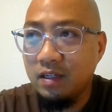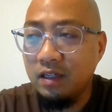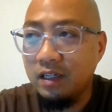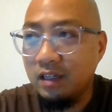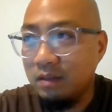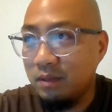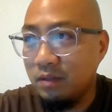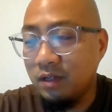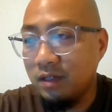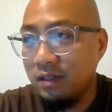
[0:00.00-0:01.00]
lately, I've been
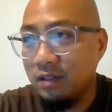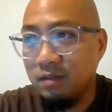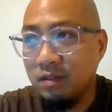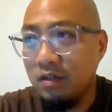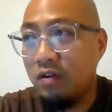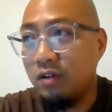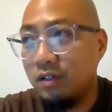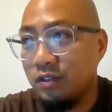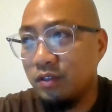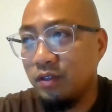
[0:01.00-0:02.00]
collecting
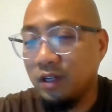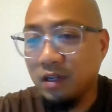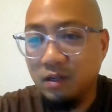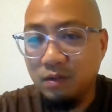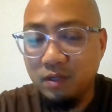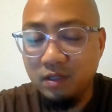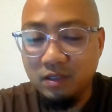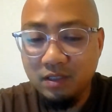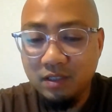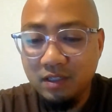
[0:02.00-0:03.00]
cards, so I kind of want to
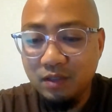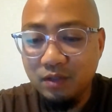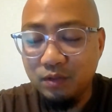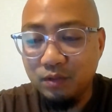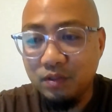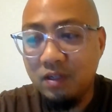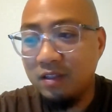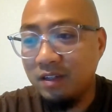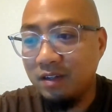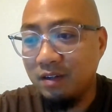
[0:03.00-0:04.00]
do
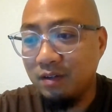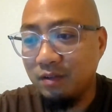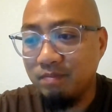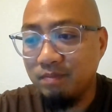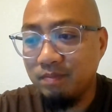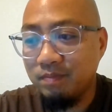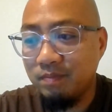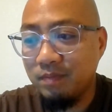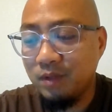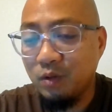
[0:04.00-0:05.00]
content on
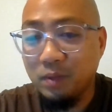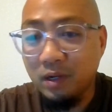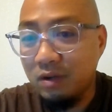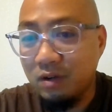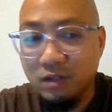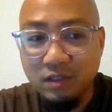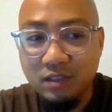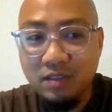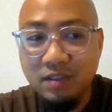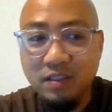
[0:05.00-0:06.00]
opening
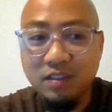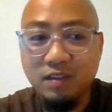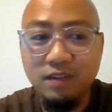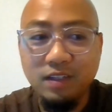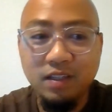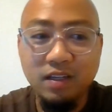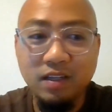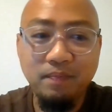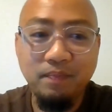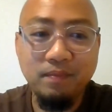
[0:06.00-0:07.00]
cards and stuff like
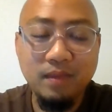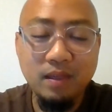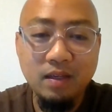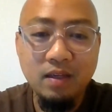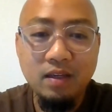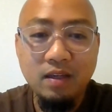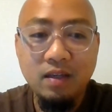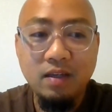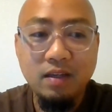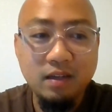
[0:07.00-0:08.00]
that.
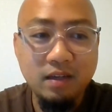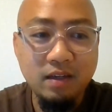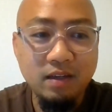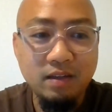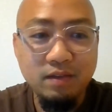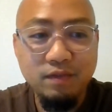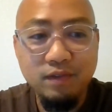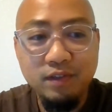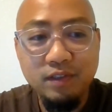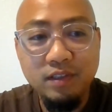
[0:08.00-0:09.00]
And the
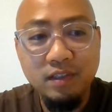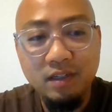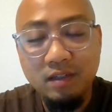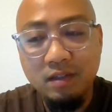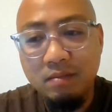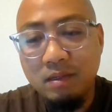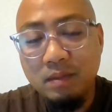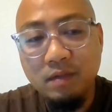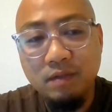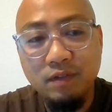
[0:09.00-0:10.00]
first thing, or
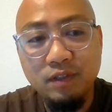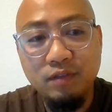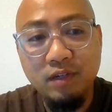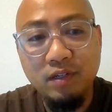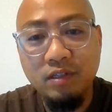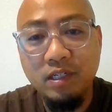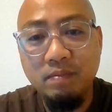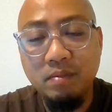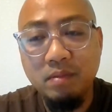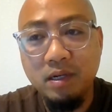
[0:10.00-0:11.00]
maybe the first strategy I'll
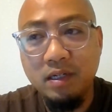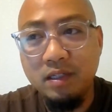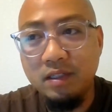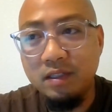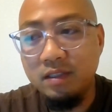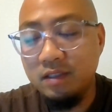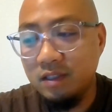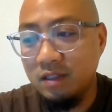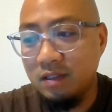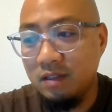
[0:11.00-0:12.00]
keep in mind is,